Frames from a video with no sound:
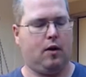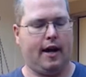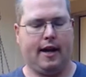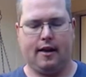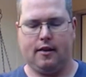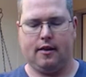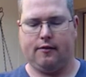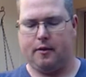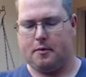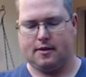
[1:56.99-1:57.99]
way and then
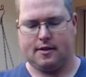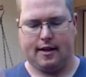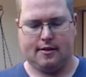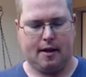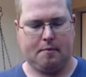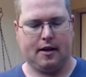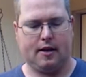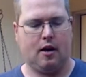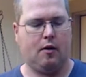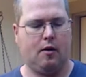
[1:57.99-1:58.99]
flip these sights up and
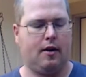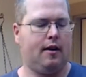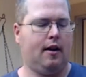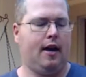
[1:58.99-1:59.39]
get going.